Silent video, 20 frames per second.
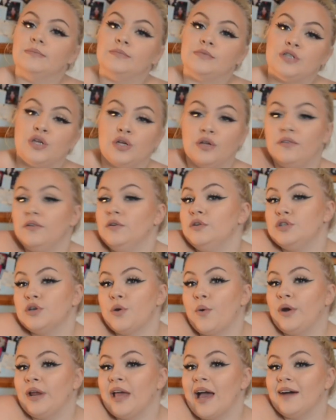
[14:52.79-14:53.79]
So if you
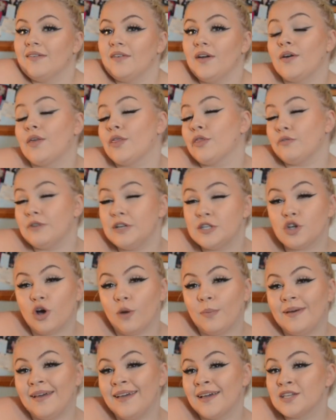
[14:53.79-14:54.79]
do only have like 3
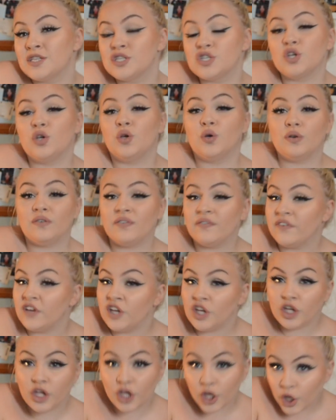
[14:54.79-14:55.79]
topics, good for
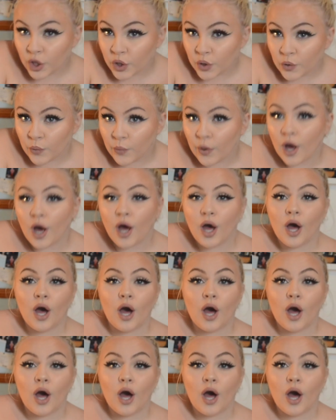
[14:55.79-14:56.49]
you.